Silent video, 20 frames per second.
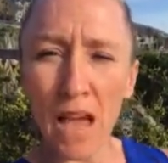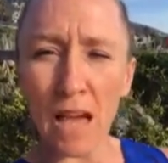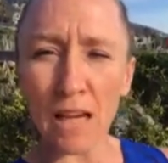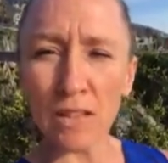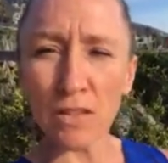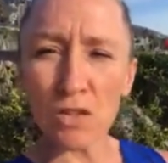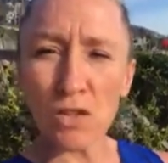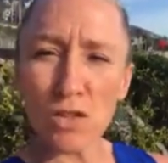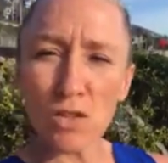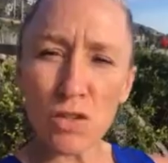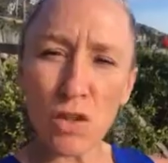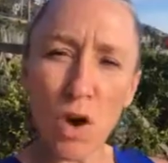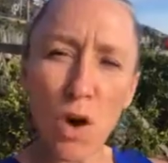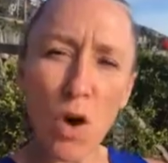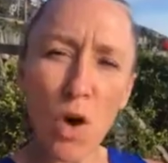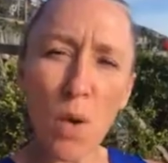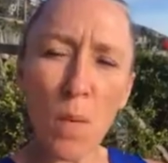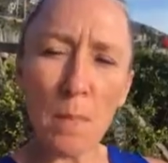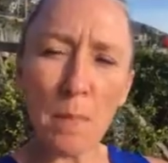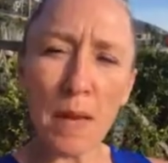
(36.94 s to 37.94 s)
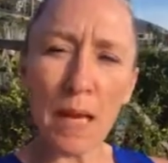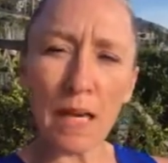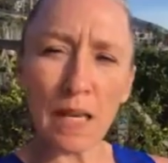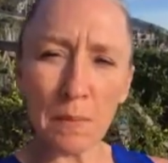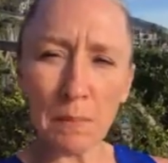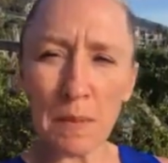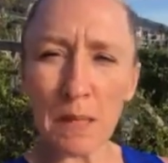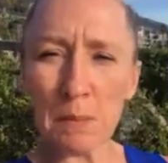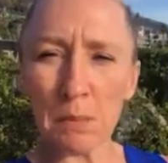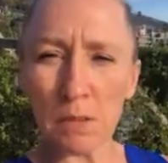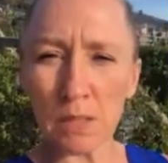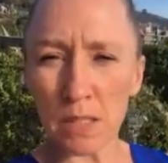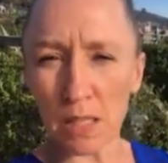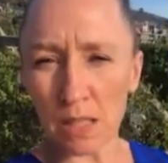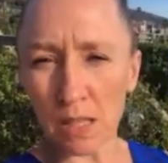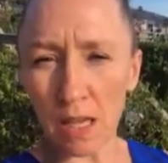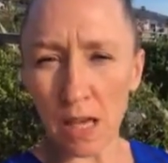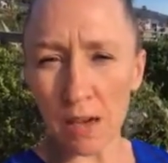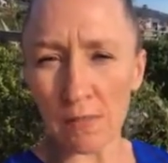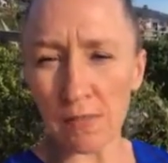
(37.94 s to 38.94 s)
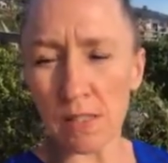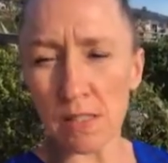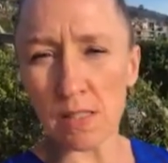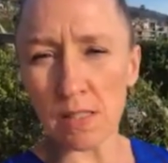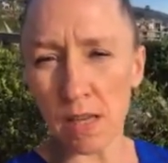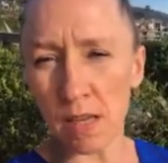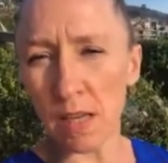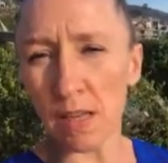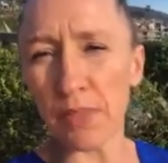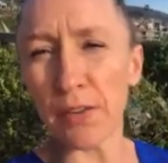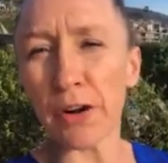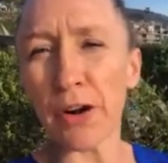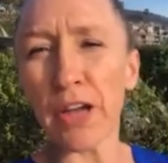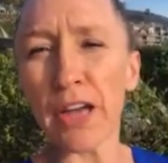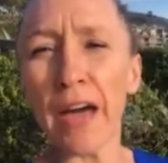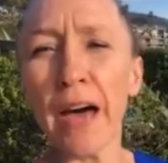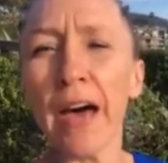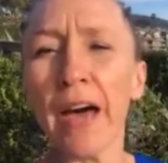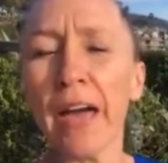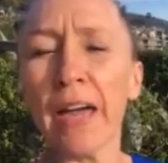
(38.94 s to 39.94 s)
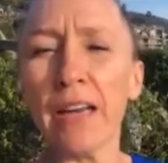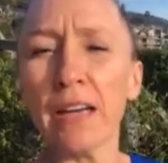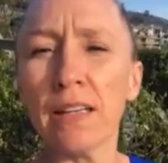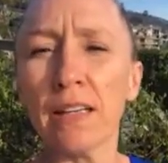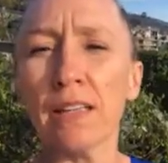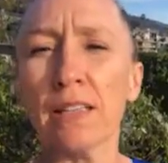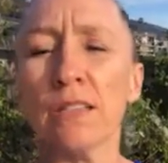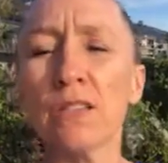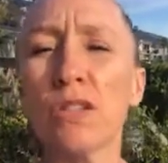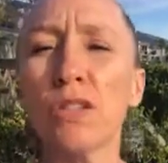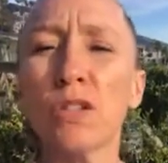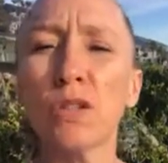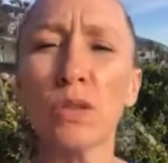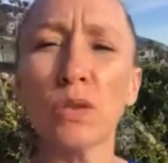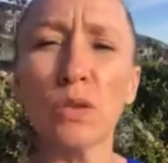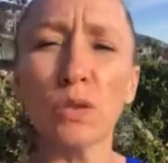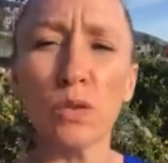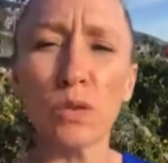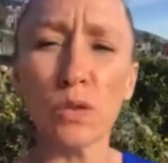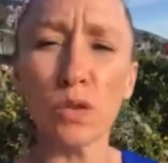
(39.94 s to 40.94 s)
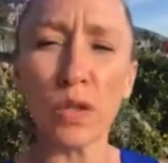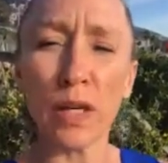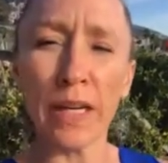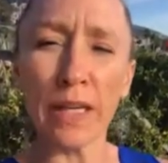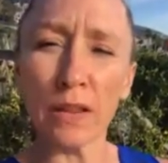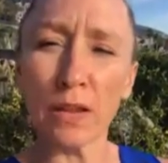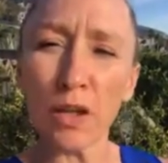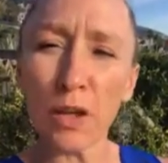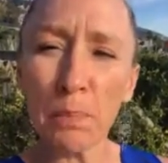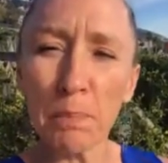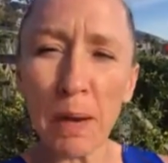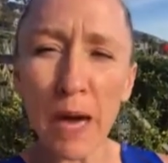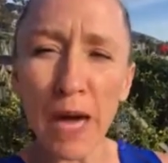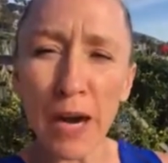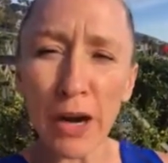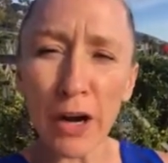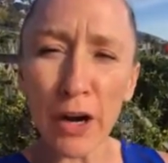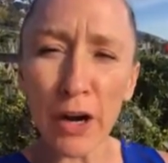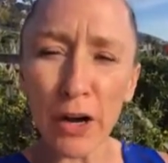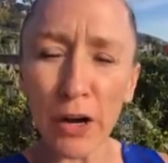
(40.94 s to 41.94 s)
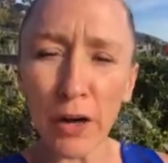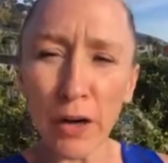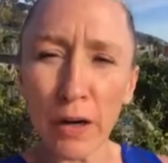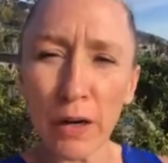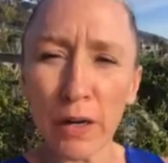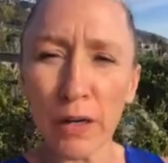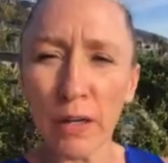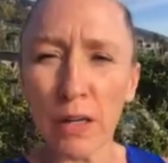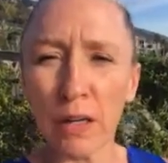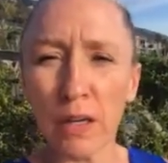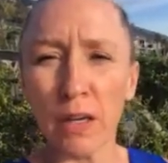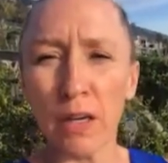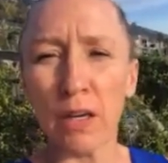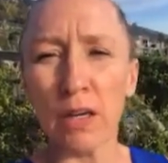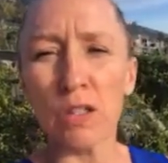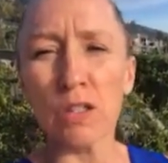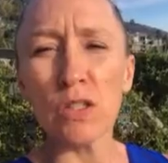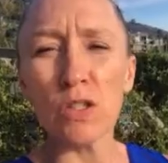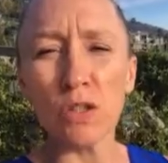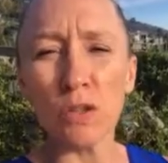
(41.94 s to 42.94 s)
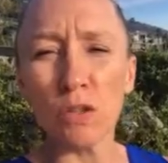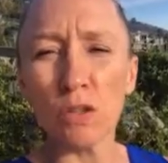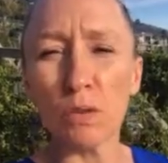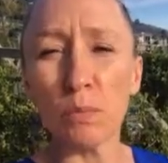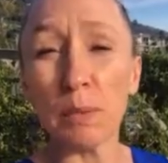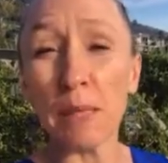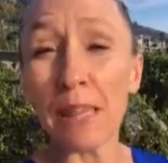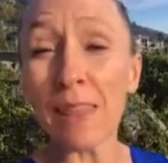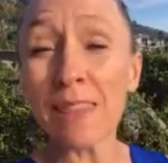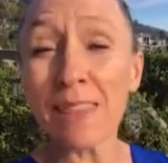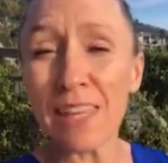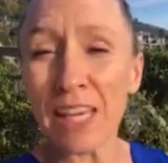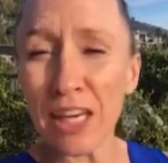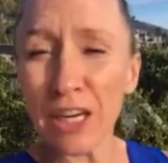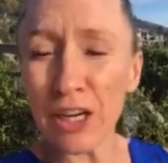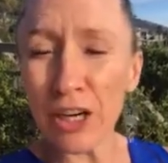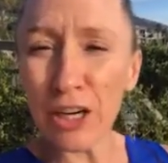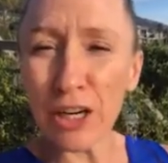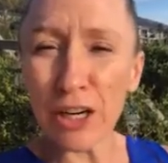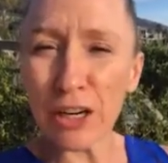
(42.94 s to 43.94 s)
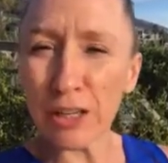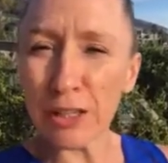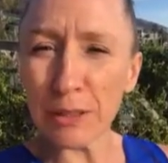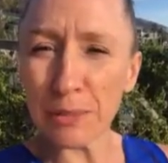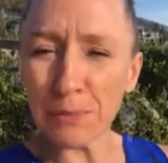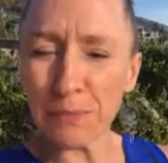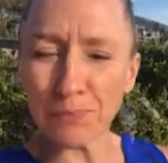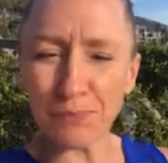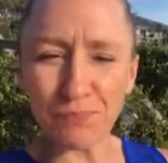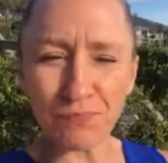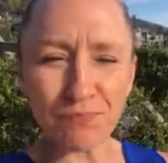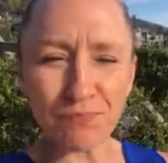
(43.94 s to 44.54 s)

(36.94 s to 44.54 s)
And so many people think they have to suck in their gut to try and look better, to be thinner.